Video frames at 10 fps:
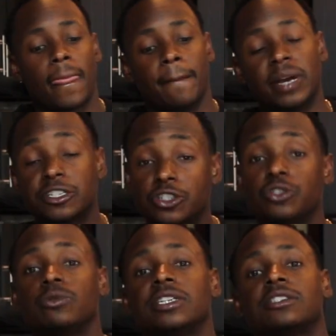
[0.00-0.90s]
Make sure
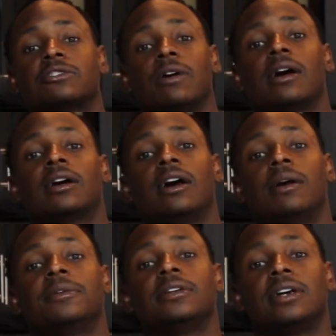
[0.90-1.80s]
you rate, subscribe,
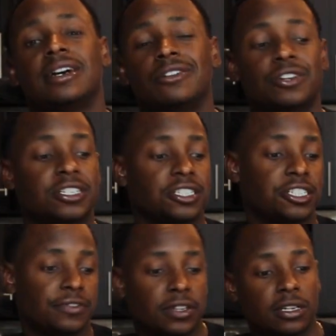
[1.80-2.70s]
comment. I know this is
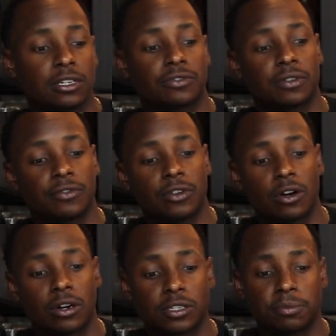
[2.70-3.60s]
shifting gears from the
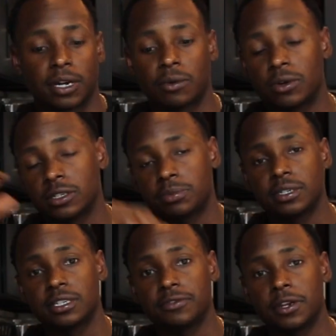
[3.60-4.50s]
vlogs, but I wanted to
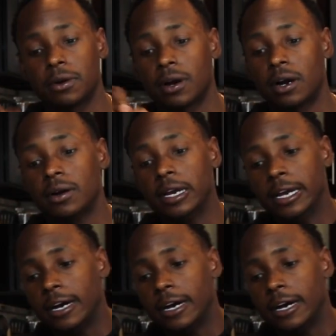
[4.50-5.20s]
put this video out.